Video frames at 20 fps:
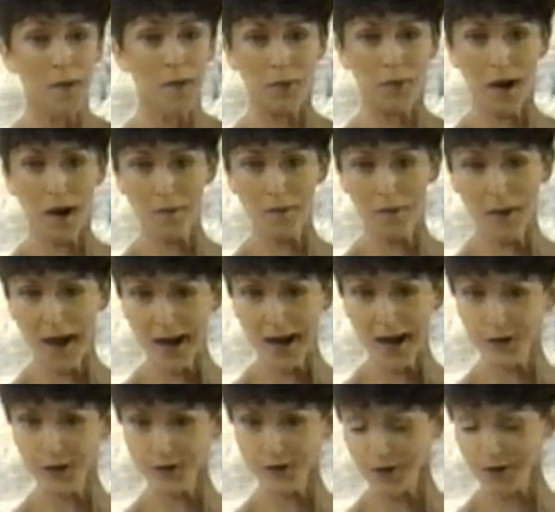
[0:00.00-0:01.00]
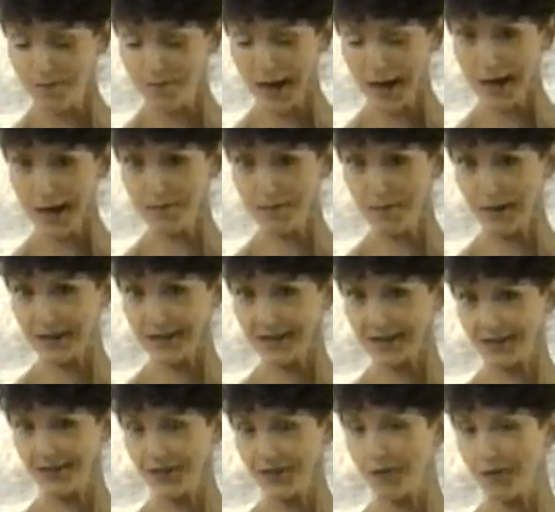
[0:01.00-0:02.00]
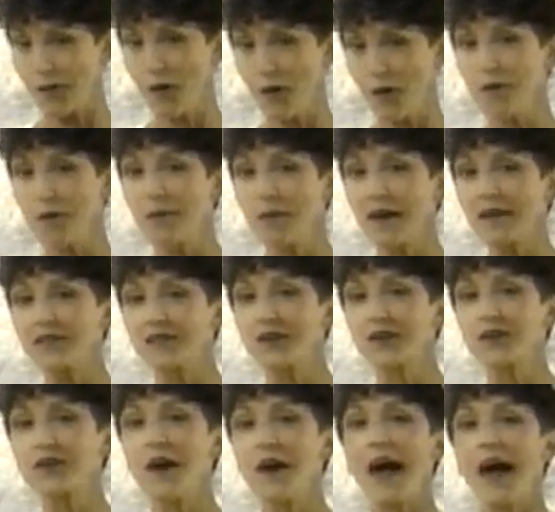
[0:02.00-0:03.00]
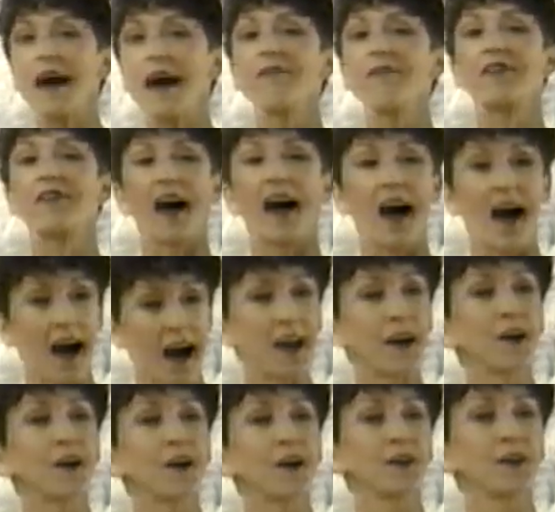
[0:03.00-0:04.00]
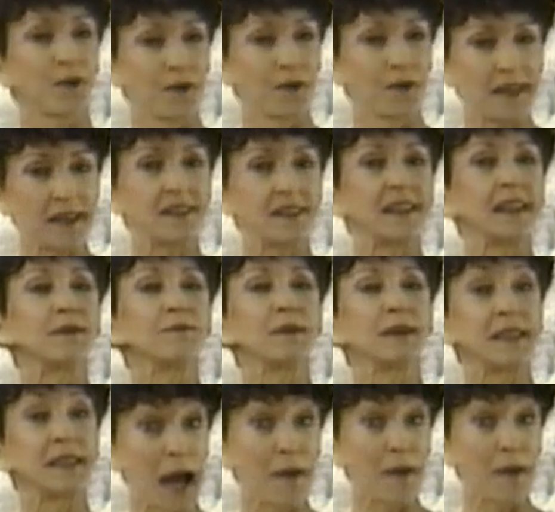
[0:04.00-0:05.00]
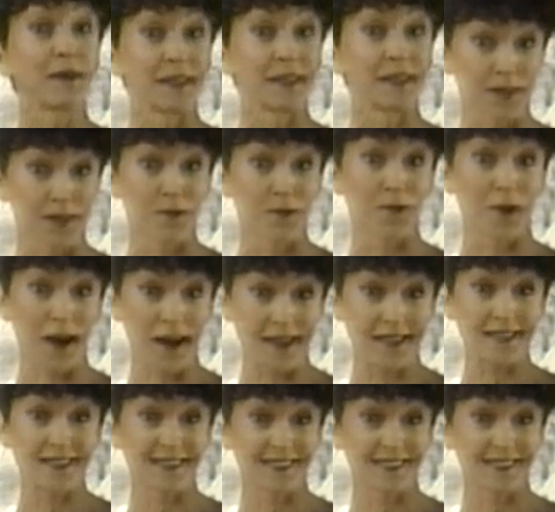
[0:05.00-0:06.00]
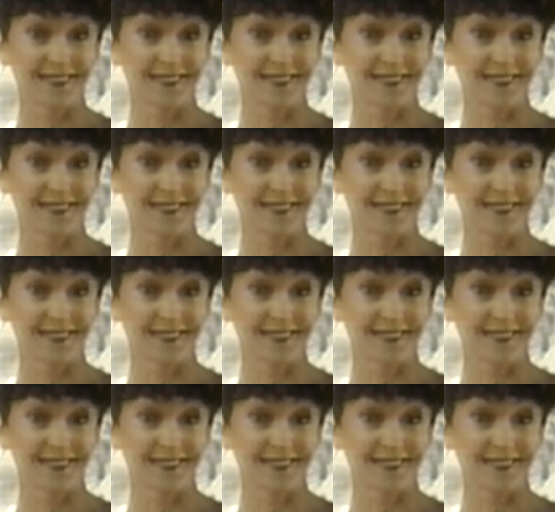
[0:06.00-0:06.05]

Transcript: Pump iron to make muscle. The more muscle you have, the higher your resting metabolism rate.